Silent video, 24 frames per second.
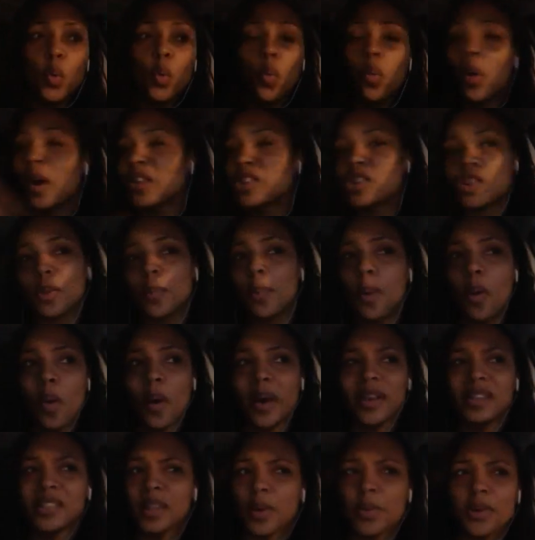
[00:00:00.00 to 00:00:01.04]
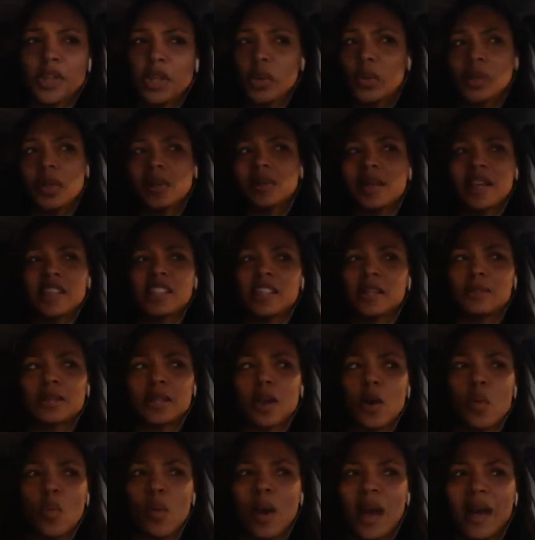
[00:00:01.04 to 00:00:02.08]
What's your point? So when you in a relationship,
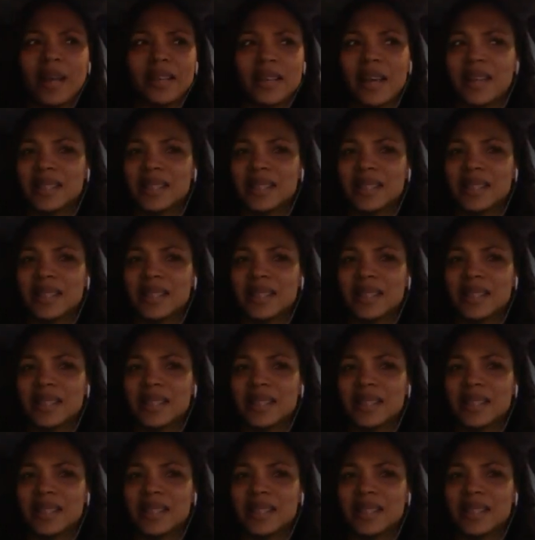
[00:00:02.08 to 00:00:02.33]
so what?